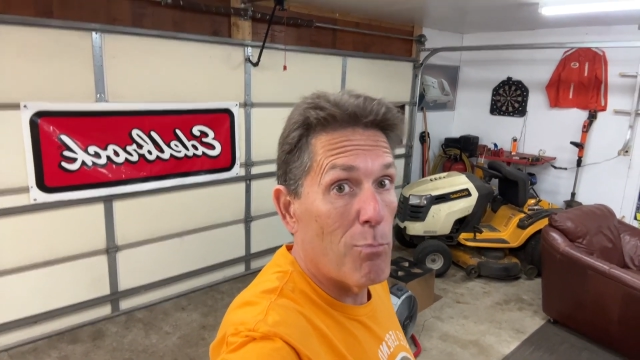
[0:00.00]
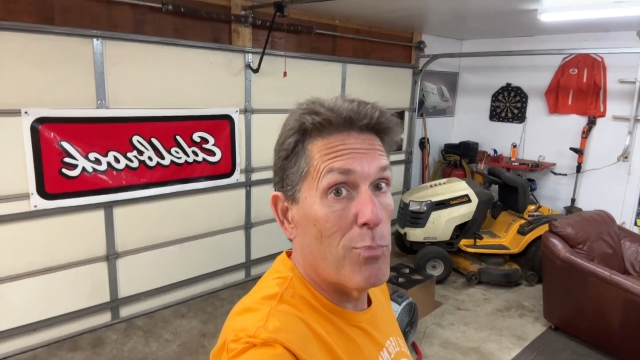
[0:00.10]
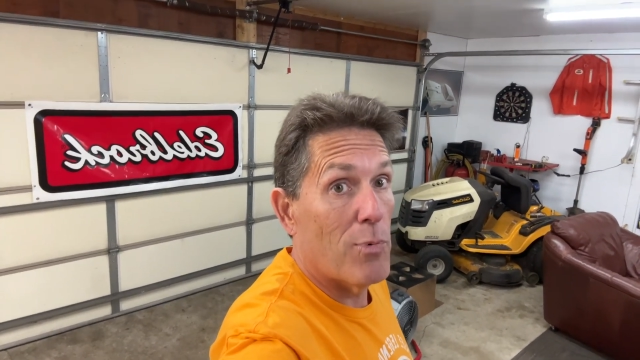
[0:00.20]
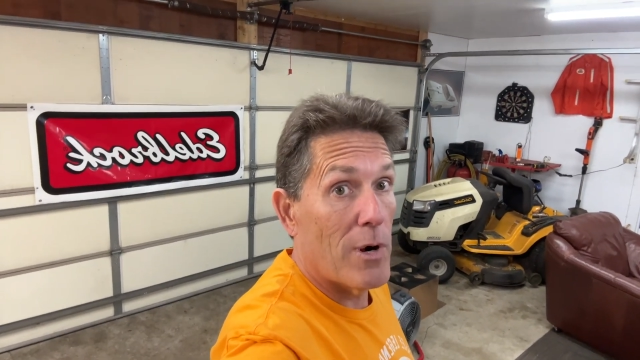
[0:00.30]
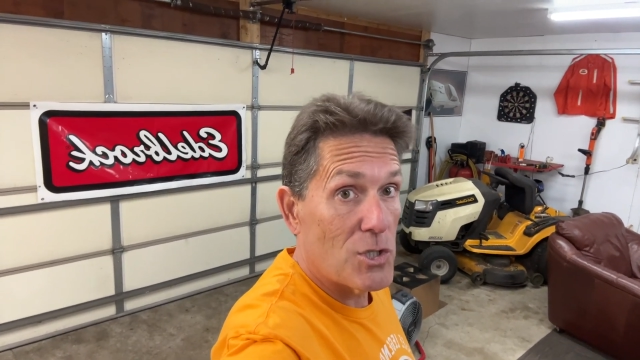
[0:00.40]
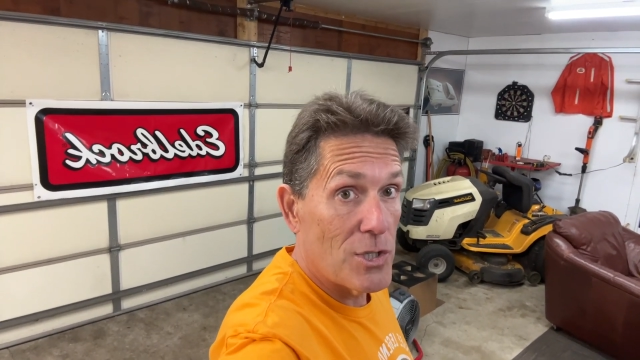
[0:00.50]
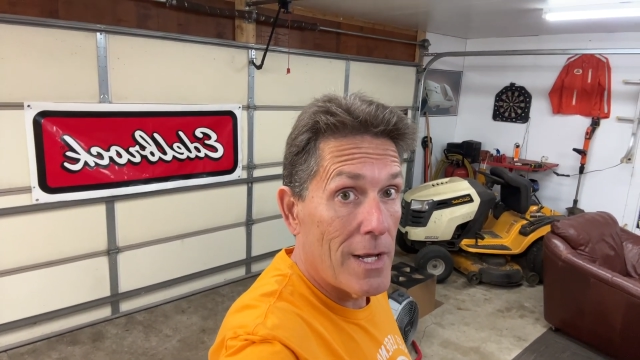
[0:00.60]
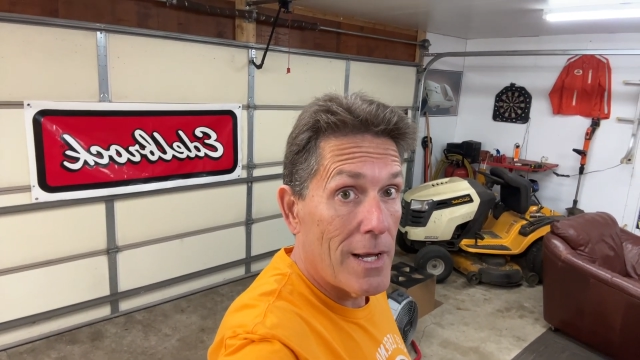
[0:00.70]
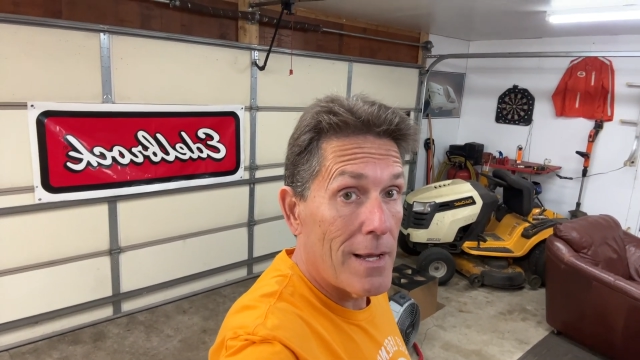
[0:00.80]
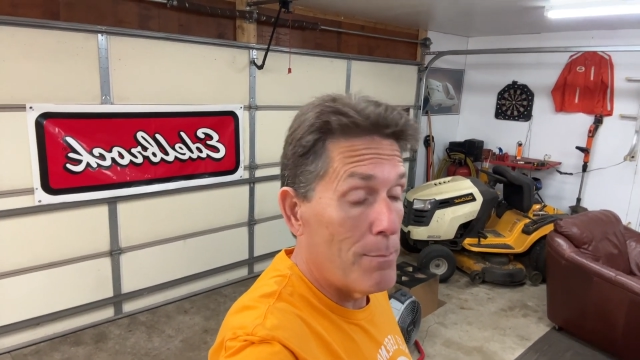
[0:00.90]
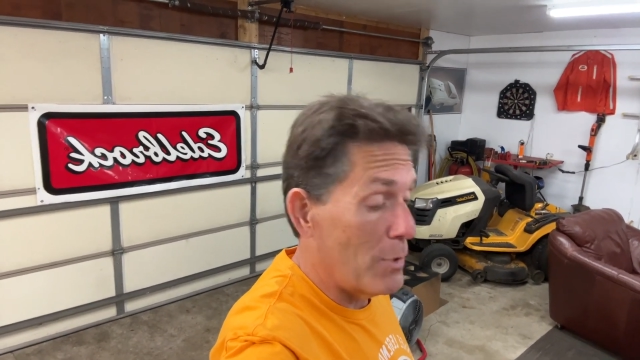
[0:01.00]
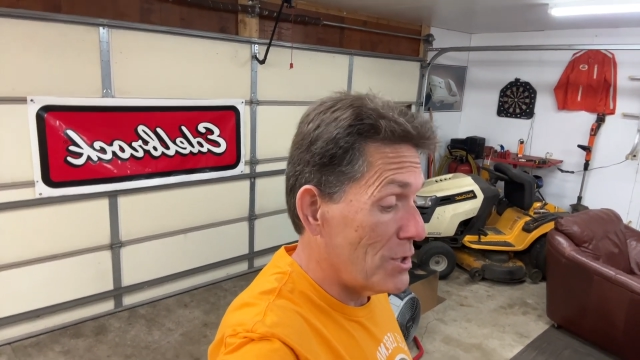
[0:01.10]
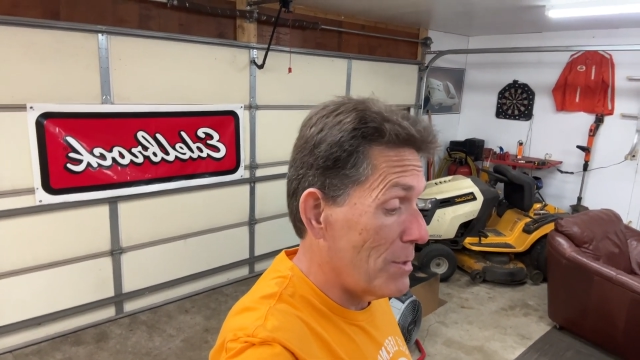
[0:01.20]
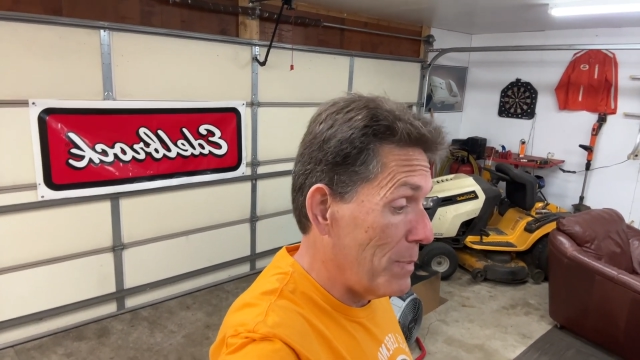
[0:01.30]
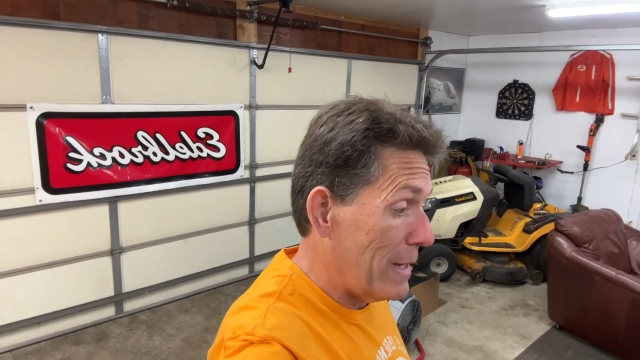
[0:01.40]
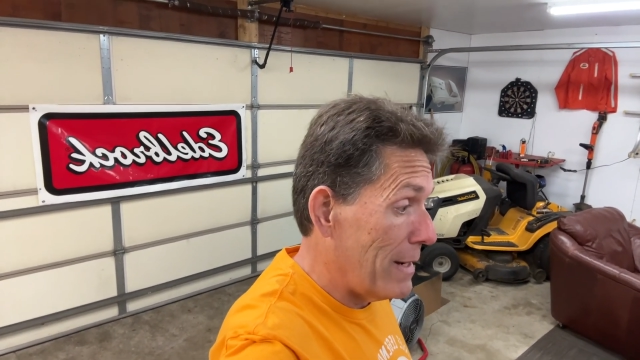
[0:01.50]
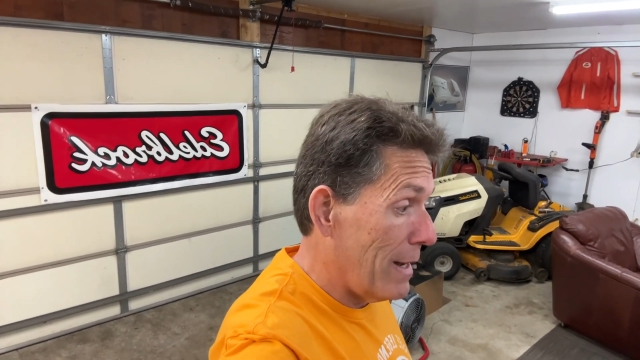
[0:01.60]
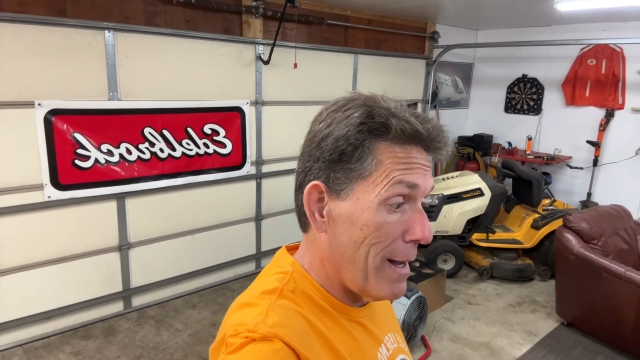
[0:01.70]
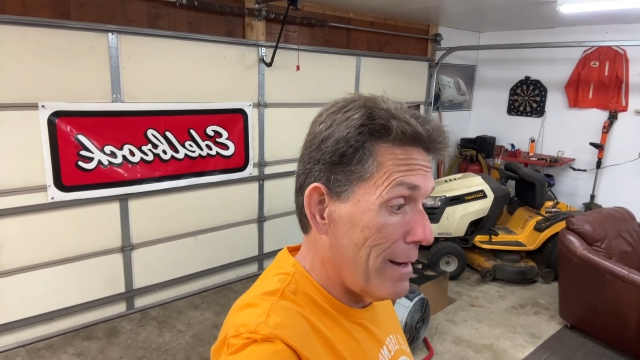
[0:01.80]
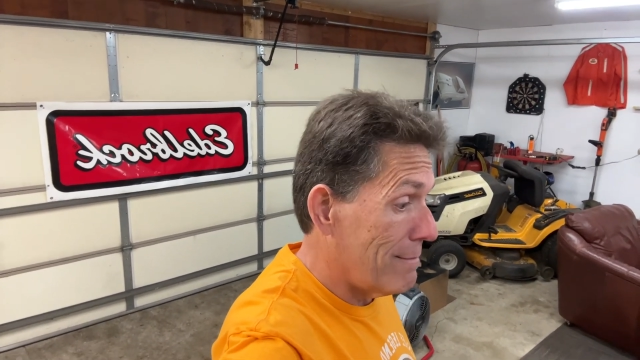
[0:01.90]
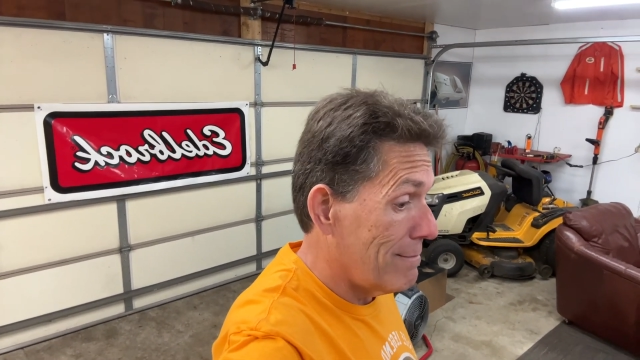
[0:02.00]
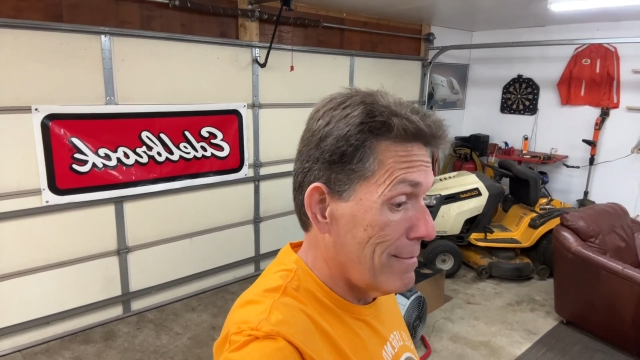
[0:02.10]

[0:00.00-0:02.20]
brush it on, brush the paint on.